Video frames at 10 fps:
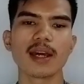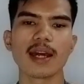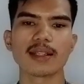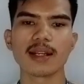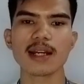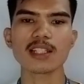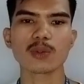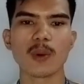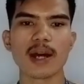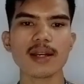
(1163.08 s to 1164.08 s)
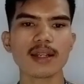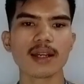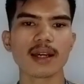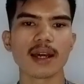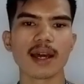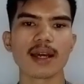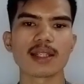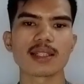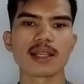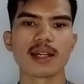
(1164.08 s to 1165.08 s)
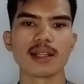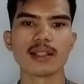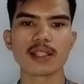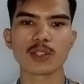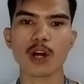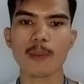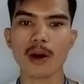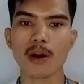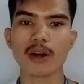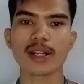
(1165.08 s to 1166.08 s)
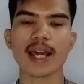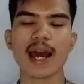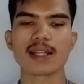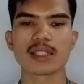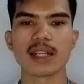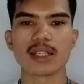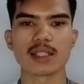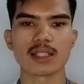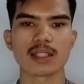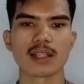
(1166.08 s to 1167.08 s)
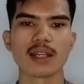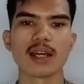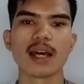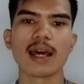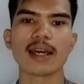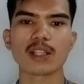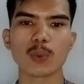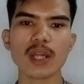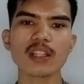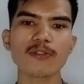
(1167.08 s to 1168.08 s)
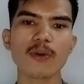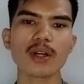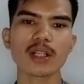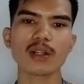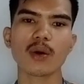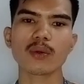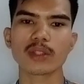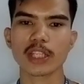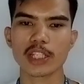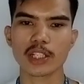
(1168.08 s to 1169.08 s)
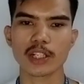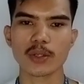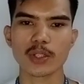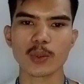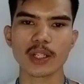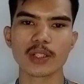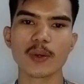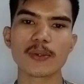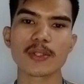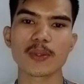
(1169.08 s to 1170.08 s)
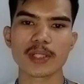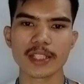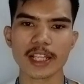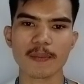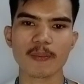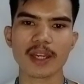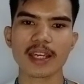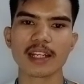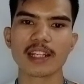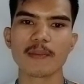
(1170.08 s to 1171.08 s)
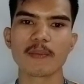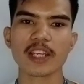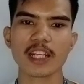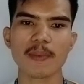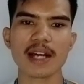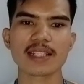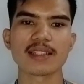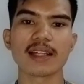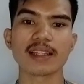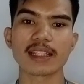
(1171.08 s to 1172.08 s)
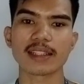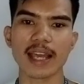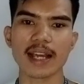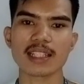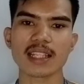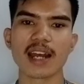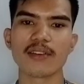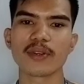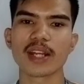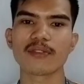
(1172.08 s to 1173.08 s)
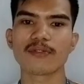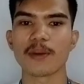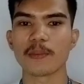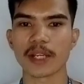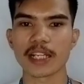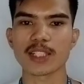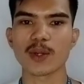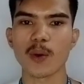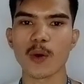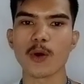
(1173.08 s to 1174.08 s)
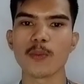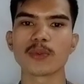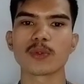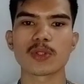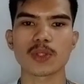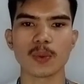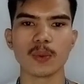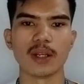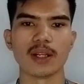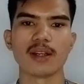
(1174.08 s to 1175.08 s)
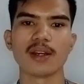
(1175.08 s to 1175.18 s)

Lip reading: And the last one is the trauma or the accidents. A 24-year-old teacher usually goes to sleep in the minibus that he takes every day from his home to school.